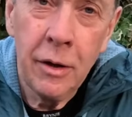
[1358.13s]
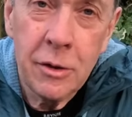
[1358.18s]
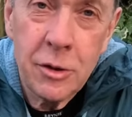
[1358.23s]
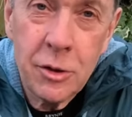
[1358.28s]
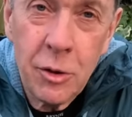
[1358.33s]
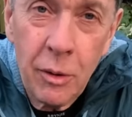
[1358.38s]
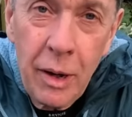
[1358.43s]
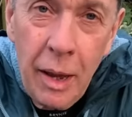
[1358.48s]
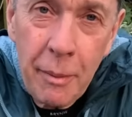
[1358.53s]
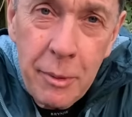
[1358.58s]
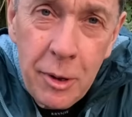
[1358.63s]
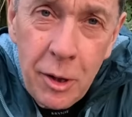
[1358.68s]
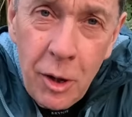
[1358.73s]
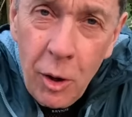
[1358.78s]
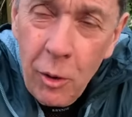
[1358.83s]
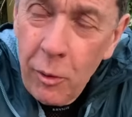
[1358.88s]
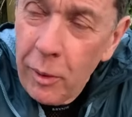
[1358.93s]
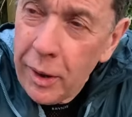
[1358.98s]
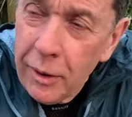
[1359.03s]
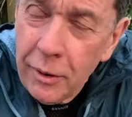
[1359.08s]
So let me
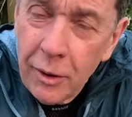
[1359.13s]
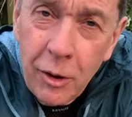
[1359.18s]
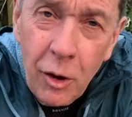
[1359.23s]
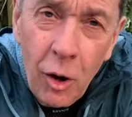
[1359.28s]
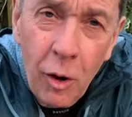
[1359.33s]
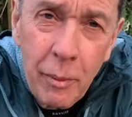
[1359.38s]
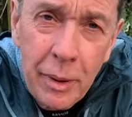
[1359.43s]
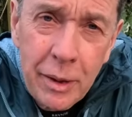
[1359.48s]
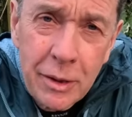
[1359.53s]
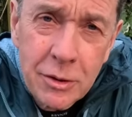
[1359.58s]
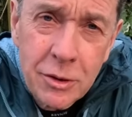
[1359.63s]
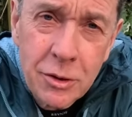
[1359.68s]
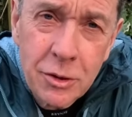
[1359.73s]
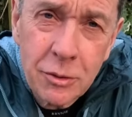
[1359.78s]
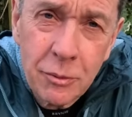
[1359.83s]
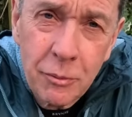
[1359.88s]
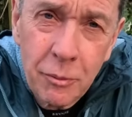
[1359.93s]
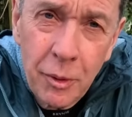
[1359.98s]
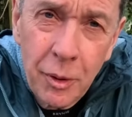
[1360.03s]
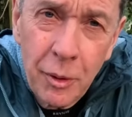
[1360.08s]
know in the comments
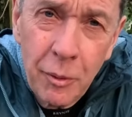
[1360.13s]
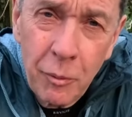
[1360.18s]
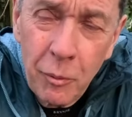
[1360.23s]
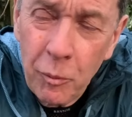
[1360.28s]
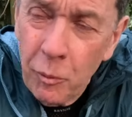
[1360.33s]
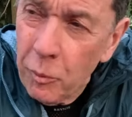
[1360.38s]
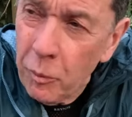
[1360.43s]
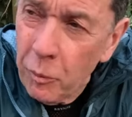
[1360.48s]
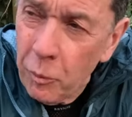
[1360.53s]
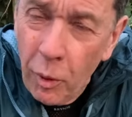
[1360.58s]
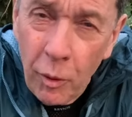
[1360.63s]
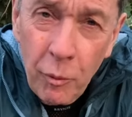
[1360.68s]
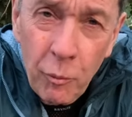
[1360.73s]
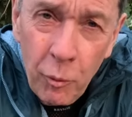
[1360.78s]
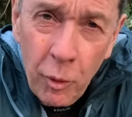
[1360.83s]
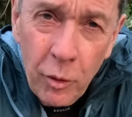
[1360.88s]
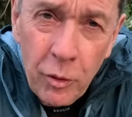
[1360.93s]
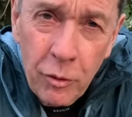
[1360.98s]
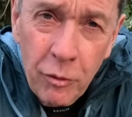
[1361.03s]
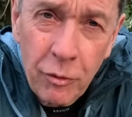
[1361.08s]

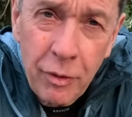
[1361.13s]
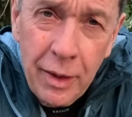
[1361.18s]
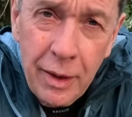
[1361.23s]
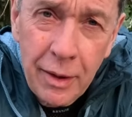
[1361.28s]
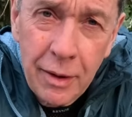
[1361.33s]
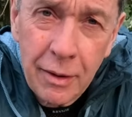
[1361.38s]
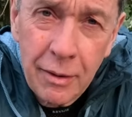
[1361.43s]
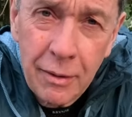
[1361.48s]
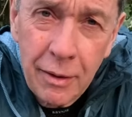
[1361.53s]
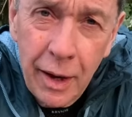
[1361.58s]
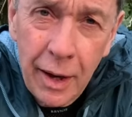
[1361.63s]
what you think,